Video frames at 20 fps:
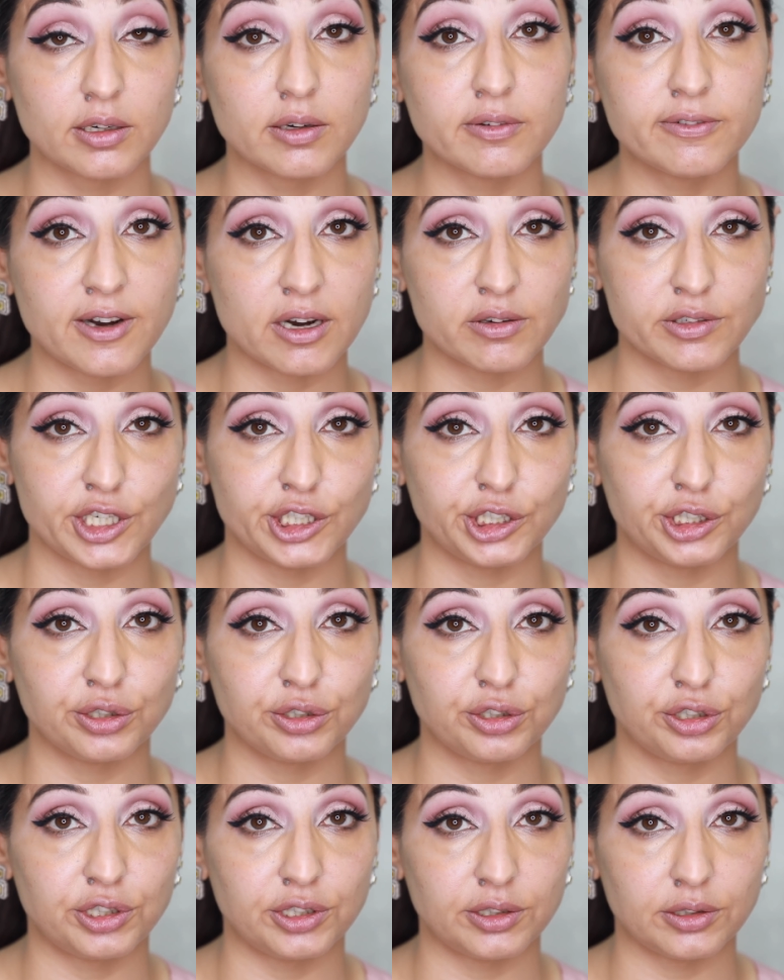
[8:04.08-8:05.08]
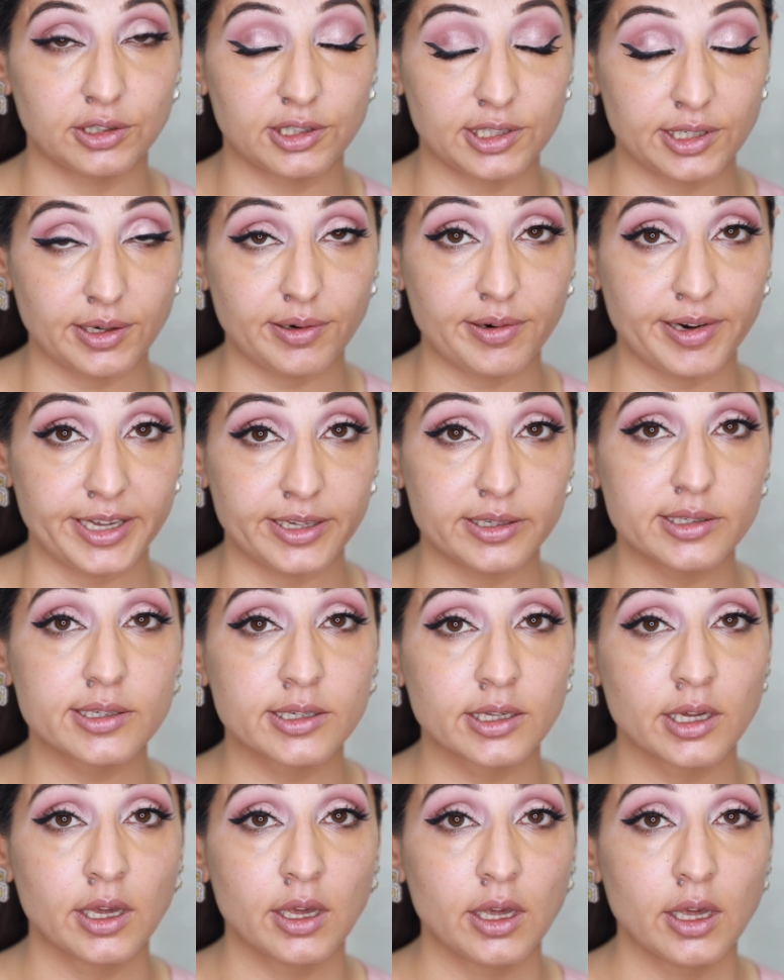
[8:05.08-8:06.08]
in a foundation
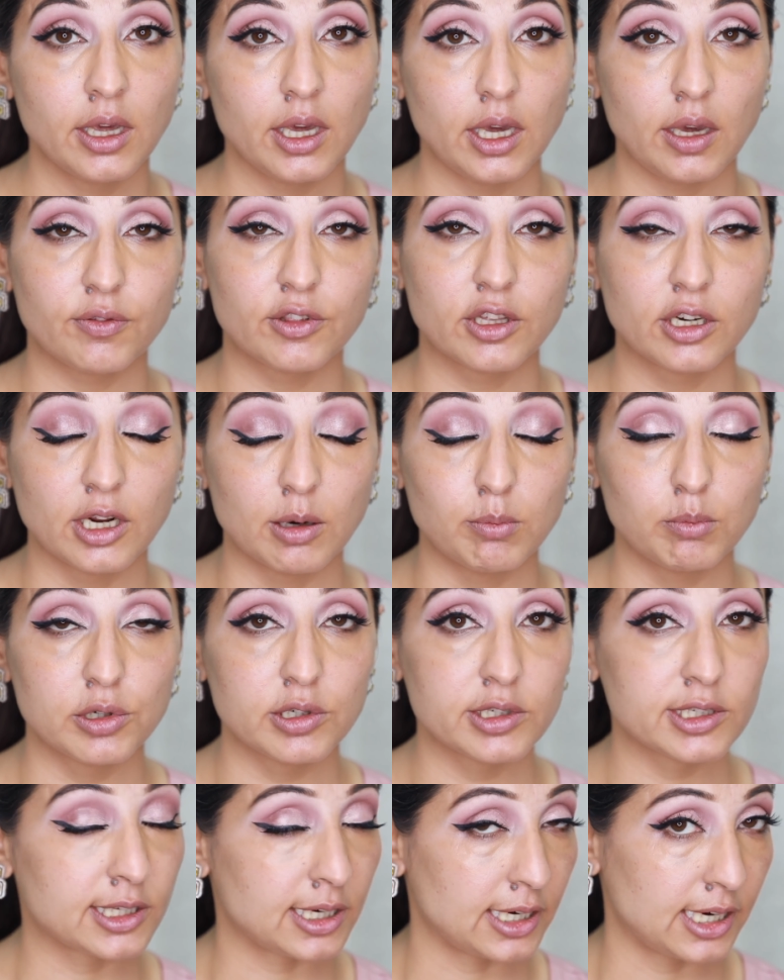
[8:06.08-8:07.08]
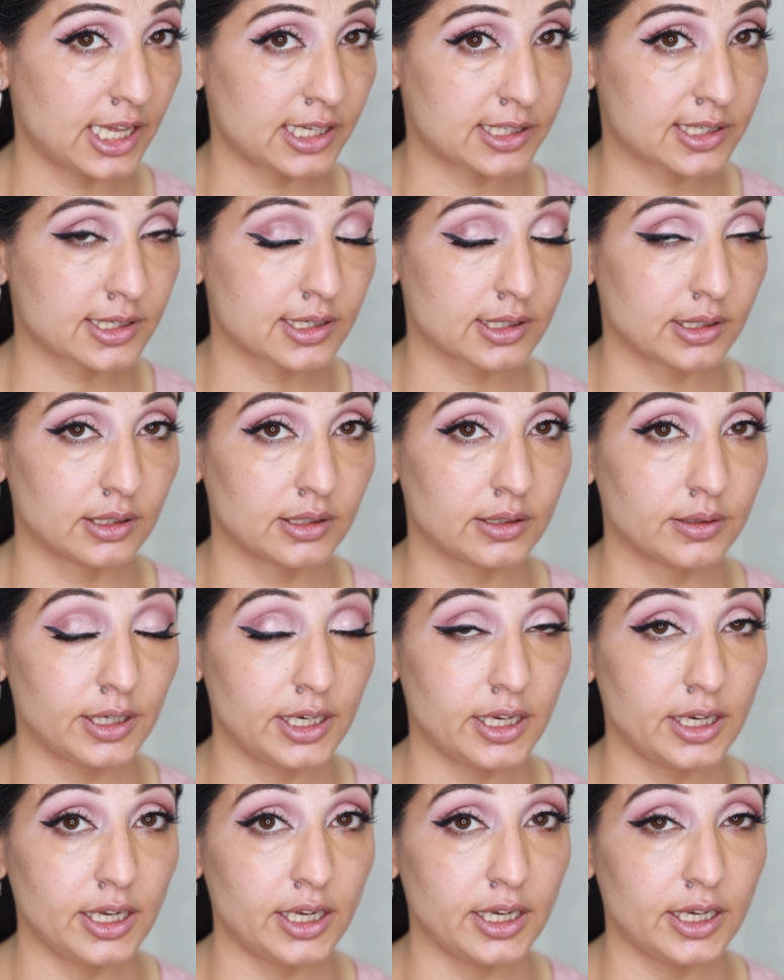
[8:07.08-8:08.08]
series, if the number is lesser,
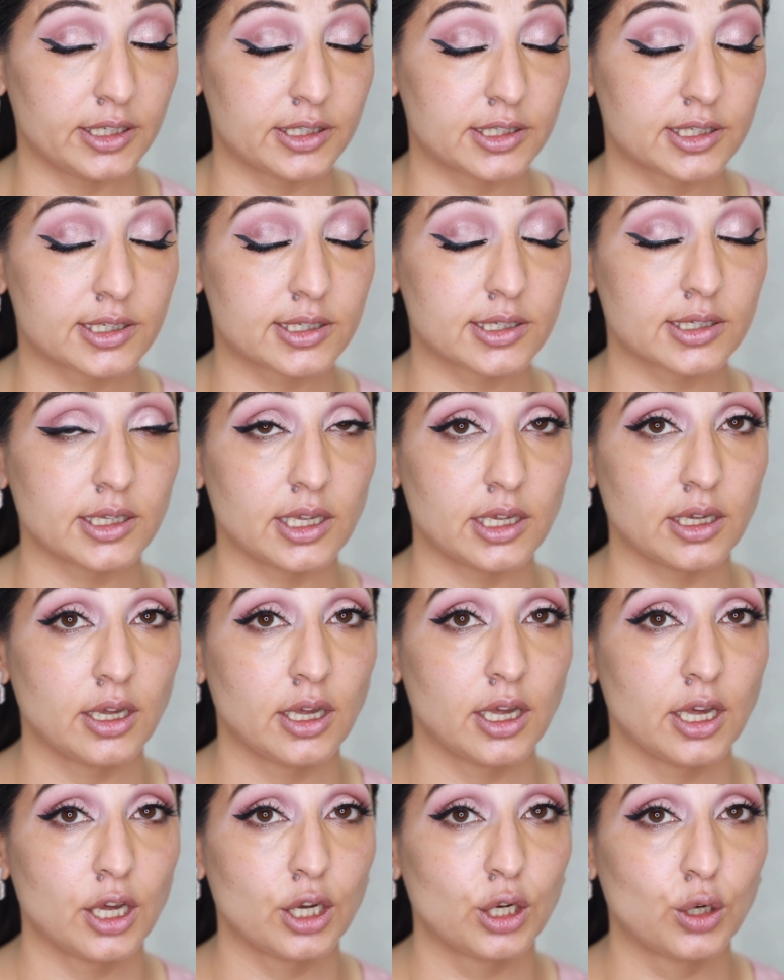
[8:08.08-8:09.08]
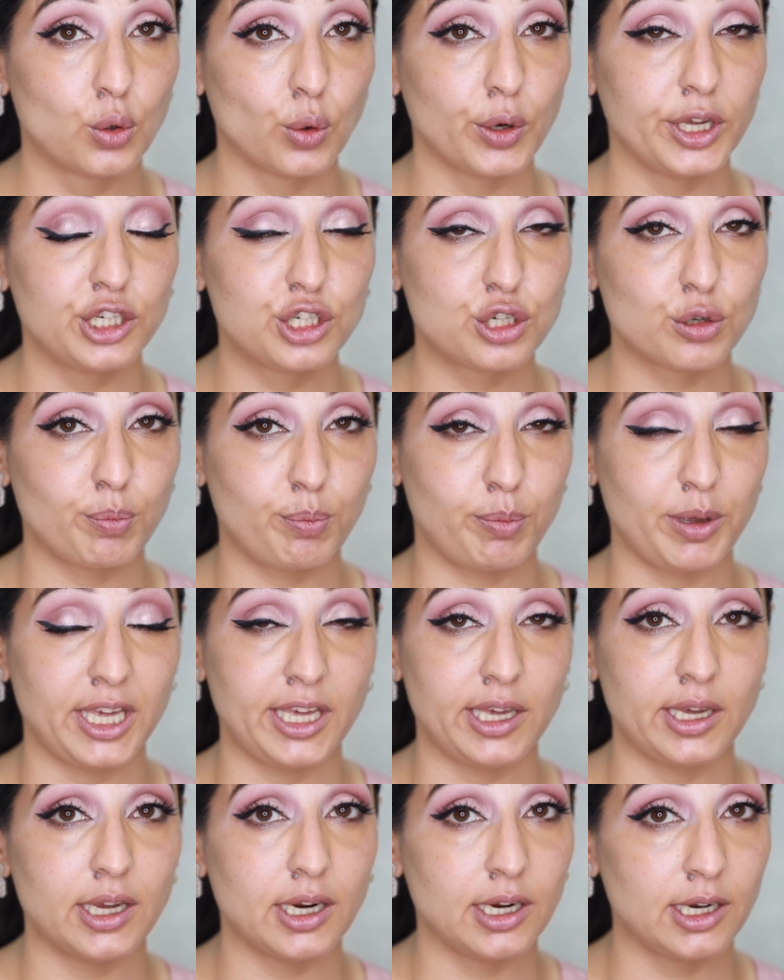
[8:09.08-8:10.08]
it's going to
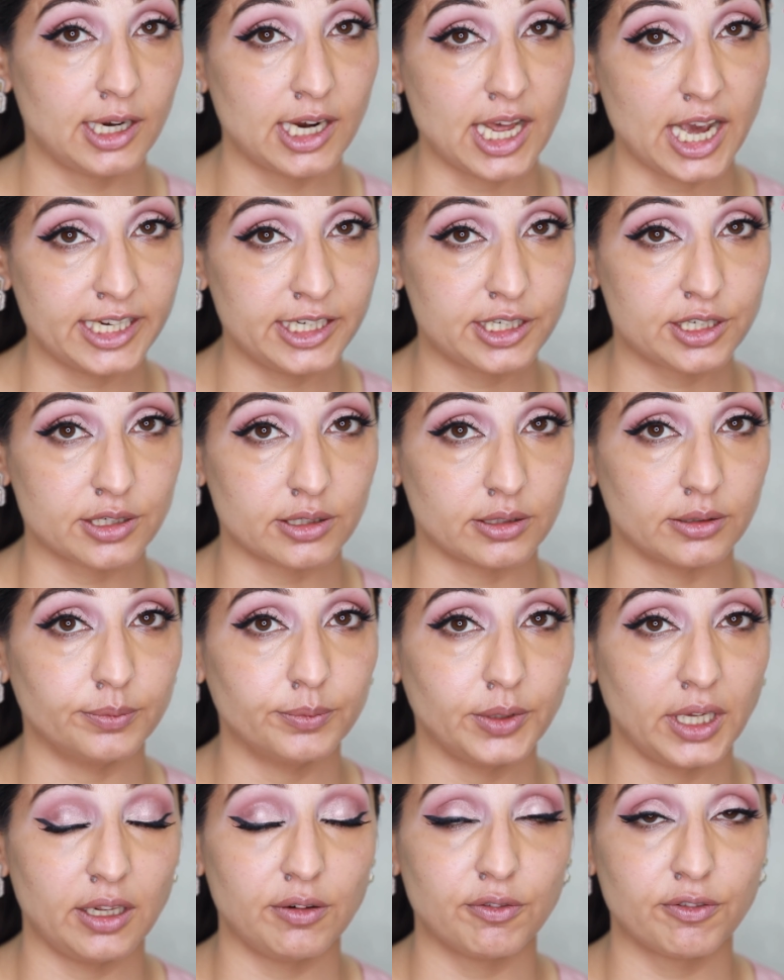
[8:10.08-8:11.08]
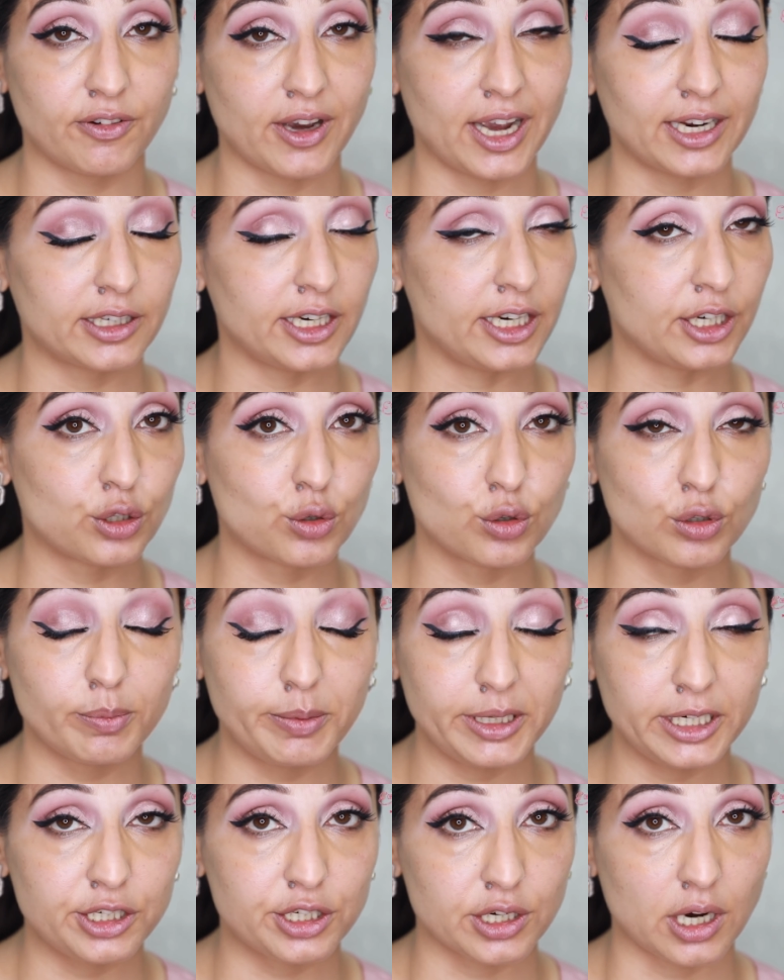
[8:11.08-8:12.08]
be lighter. In fact, it could
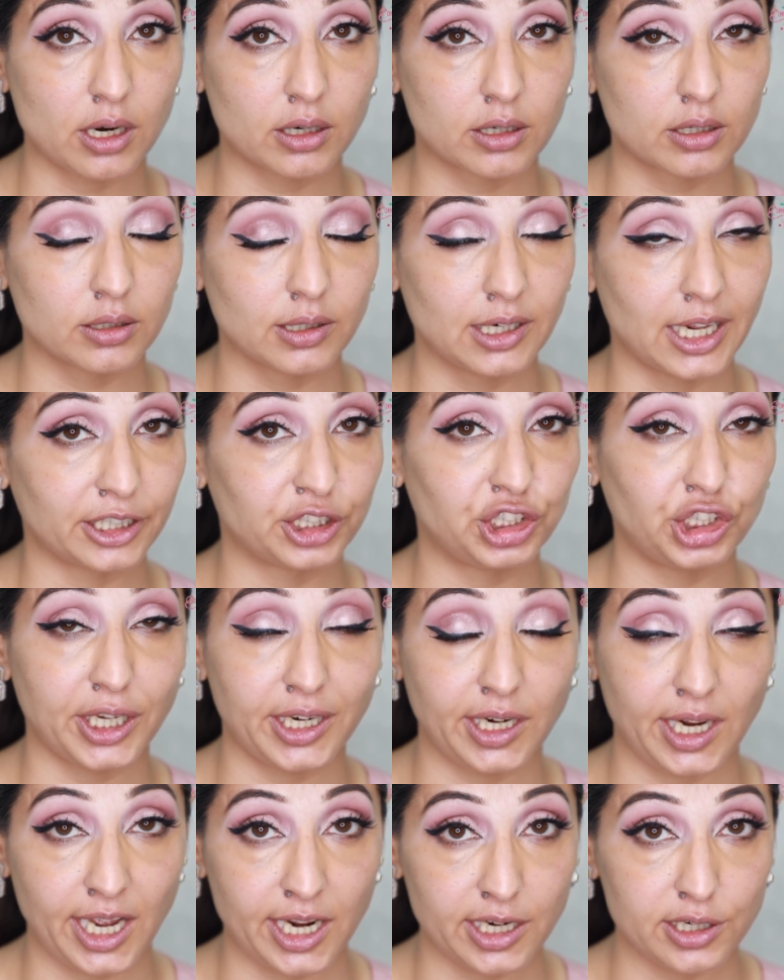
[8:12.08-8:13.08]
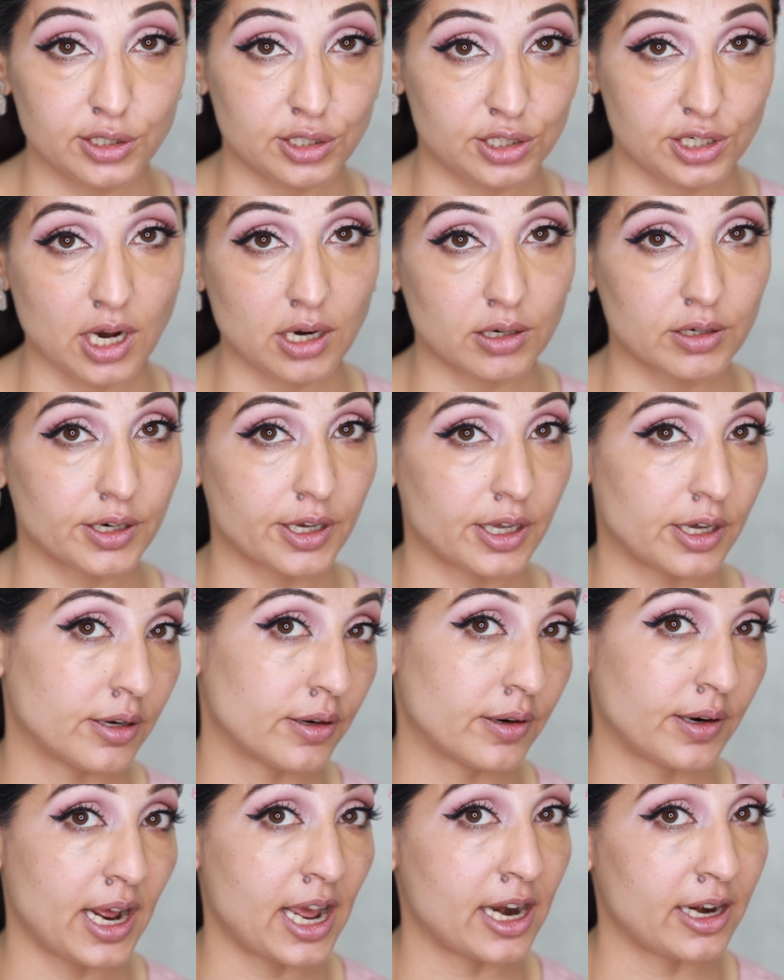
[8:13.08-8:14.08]
be darker, like shade 8 is darker
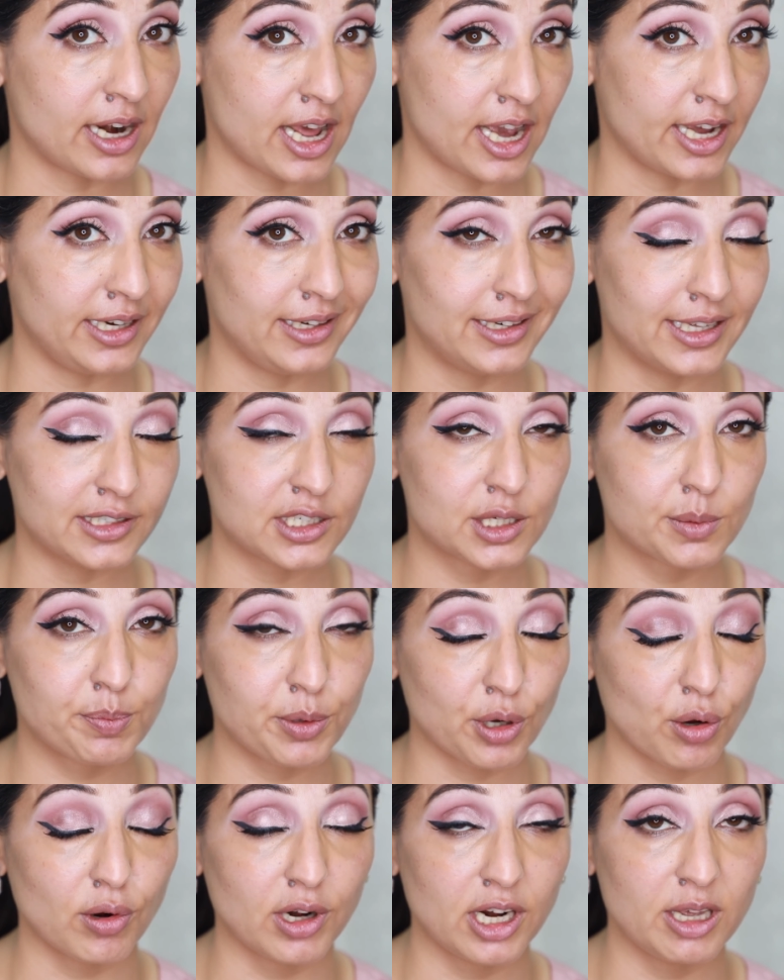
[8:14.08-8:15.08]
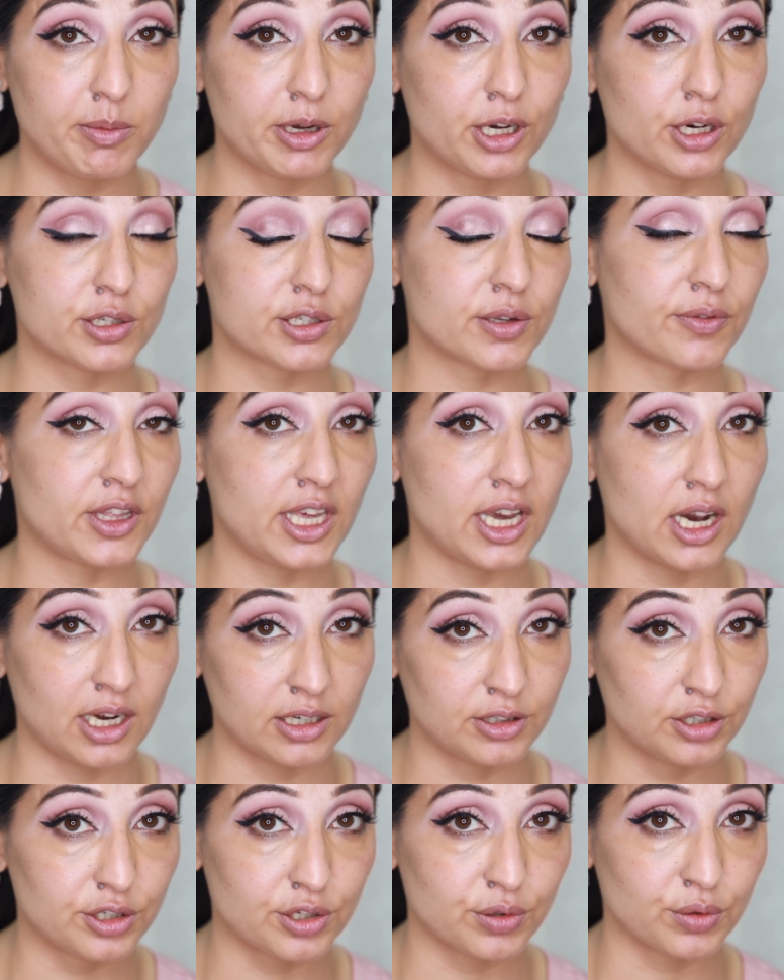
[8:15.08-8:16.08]
here and 9. That's purely because of the
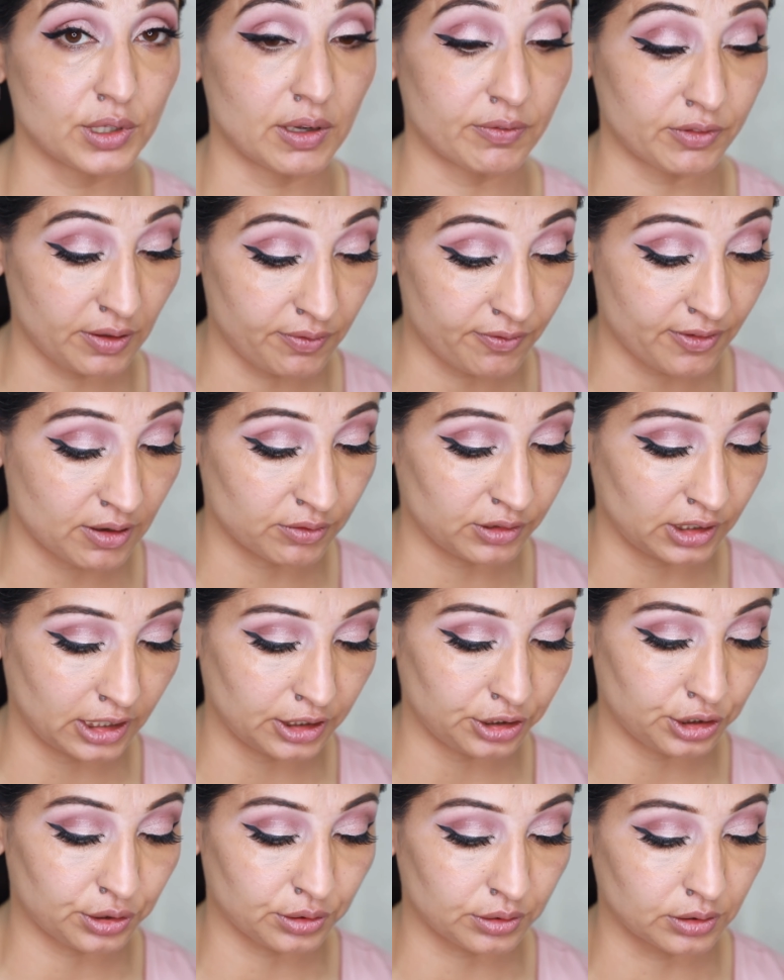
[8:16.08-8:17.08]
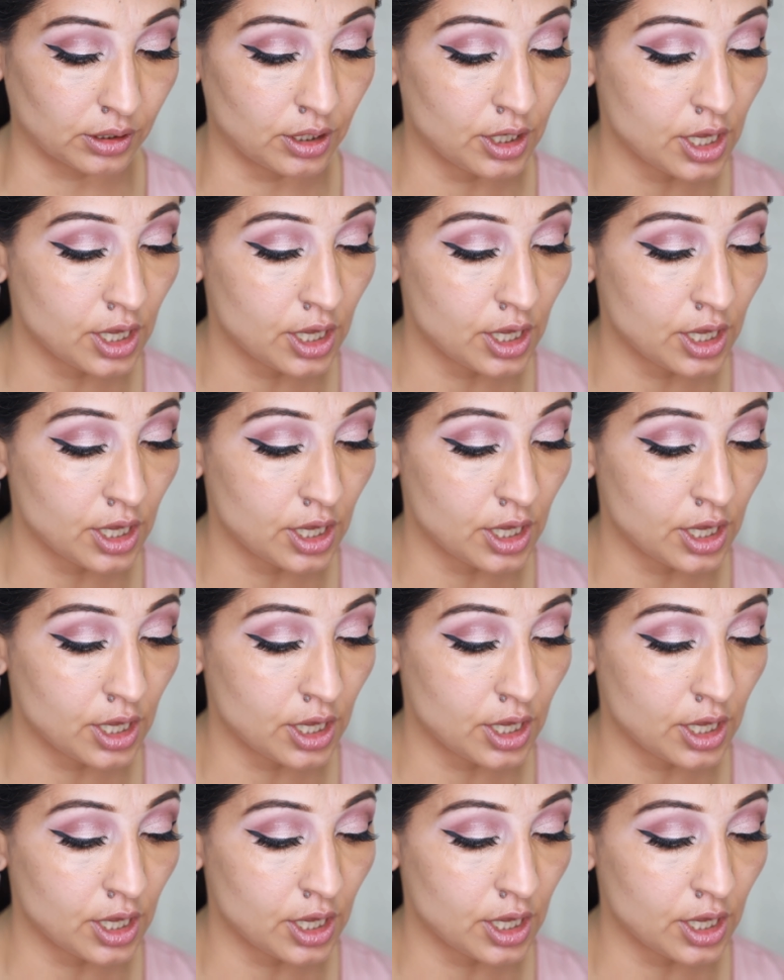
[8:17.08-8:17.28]
undertone of the foundation.